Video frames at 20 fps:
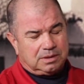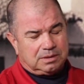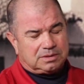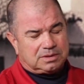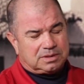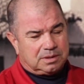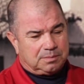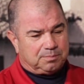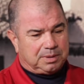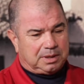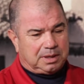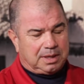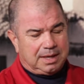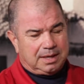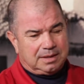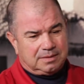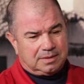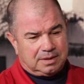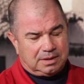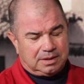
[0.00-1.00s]
to
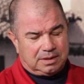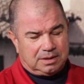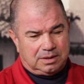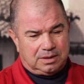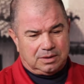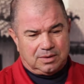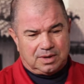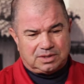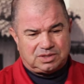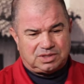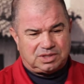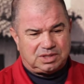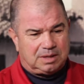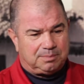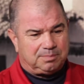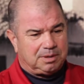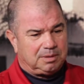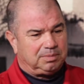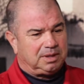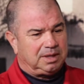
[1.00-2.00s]
play in the
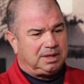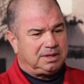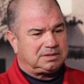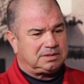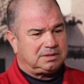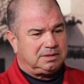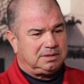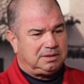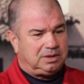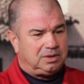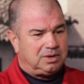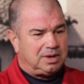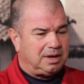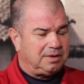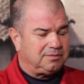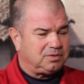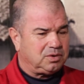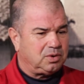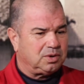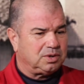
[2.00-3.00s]
USGA Pub Links,
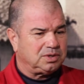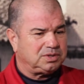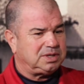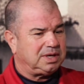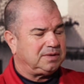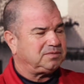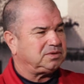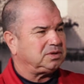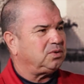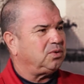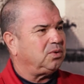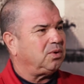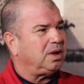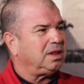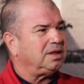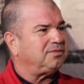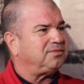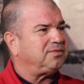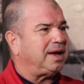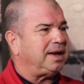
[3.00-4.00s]
of course, you have to
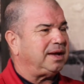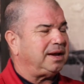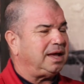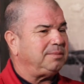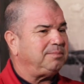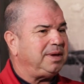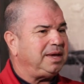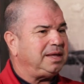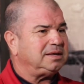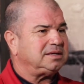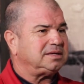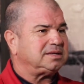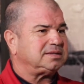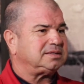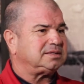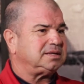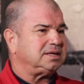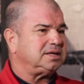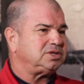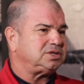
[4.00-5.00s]
qualify. And I made a
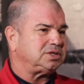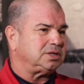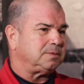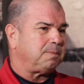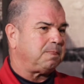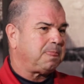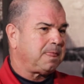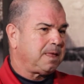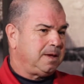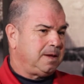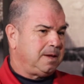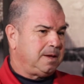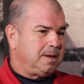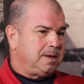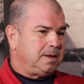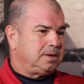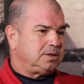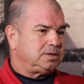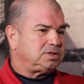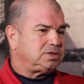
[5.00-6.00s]
decision
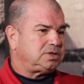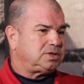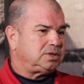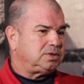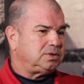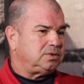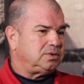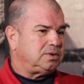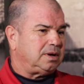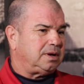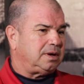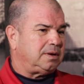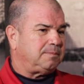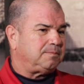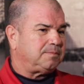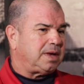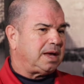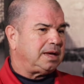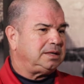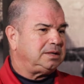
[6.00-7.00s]

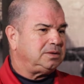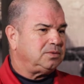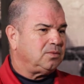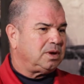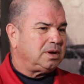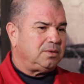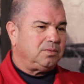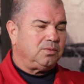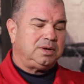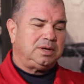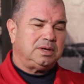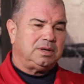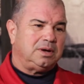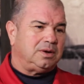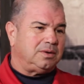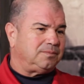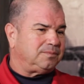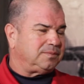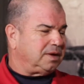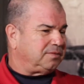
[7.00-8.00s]
to, I didn't want to,
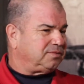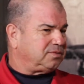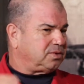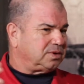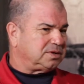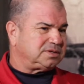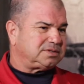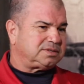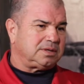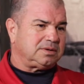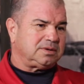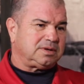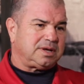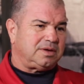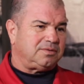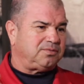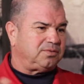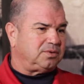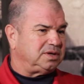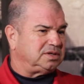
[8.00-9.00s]
of course, Southern
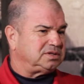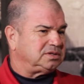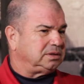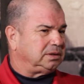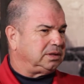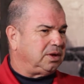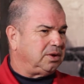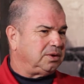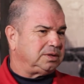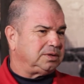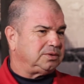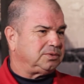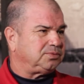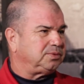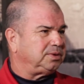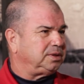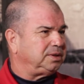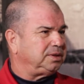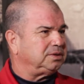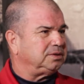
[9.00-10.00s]
California is loaded with
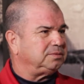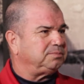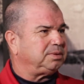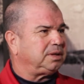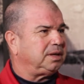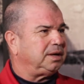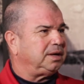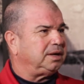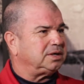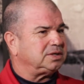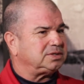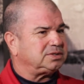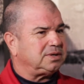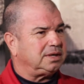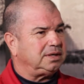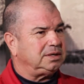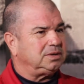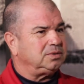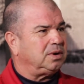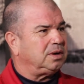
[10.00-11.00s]
really good players, so
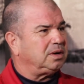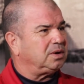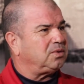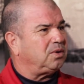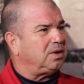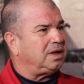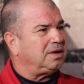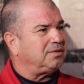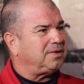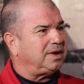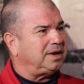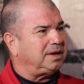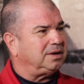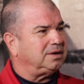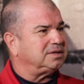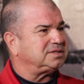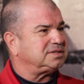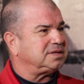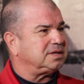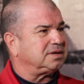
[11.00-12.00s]
I didn't want to qualify here
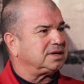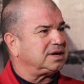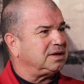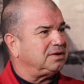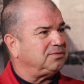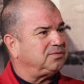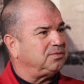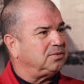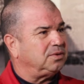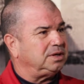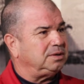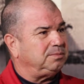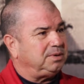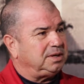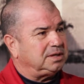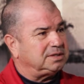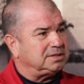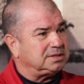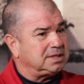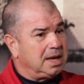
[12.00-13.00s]
in Southern California
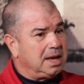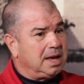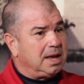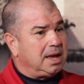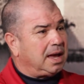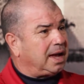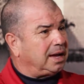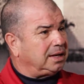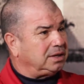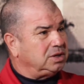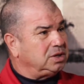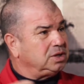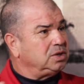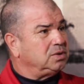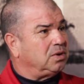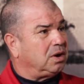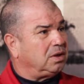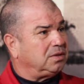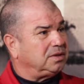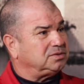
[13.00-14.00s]
because I
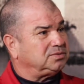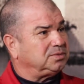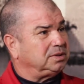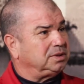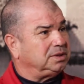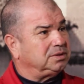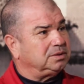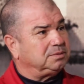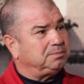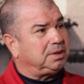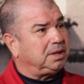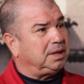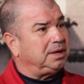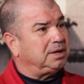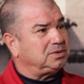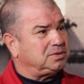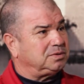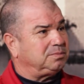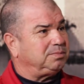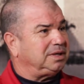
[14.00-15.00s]
knew all these really good
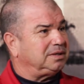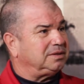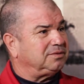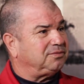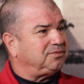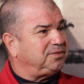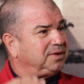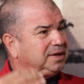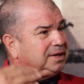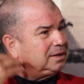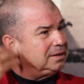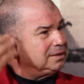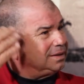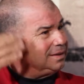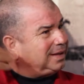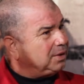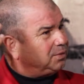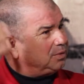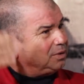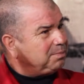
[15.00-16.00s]
players would be in the field
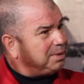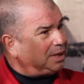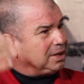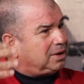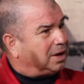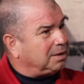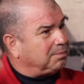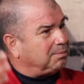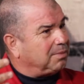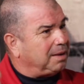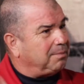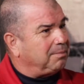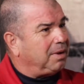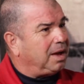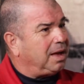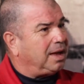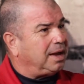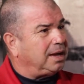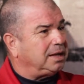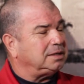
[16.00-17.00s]
and they would be on my
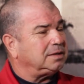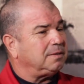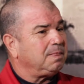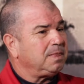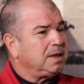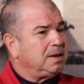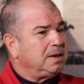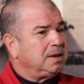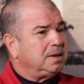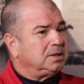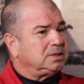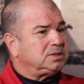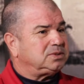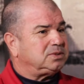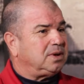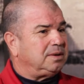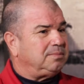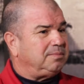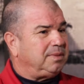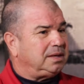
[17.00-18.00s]
mind.
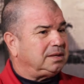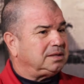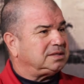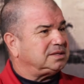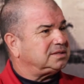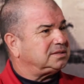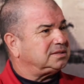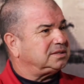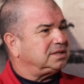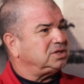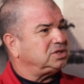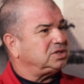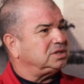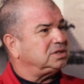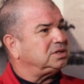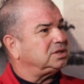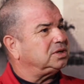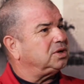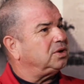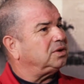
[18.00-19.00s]
So I made a
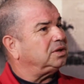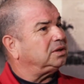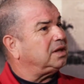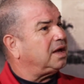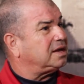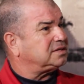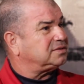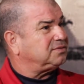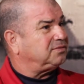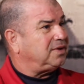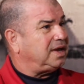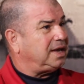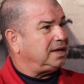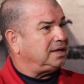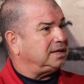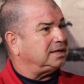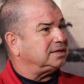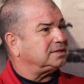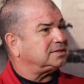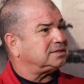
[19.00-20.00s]
decision to go to Las
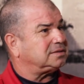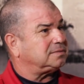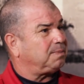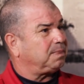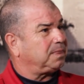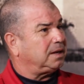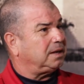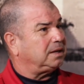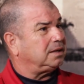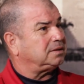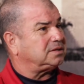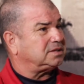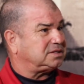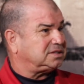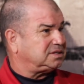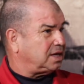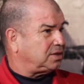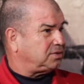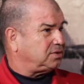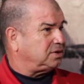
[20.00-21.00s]
Vegas, to
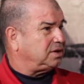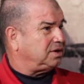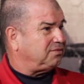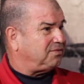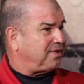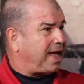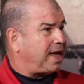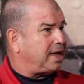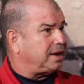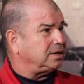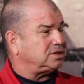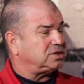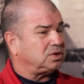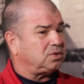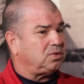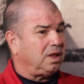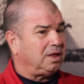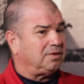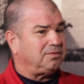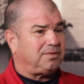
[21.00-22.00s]
Southern Nevada to
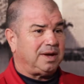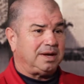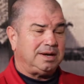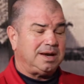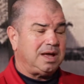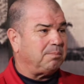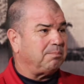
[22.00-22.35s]
qualify. Now,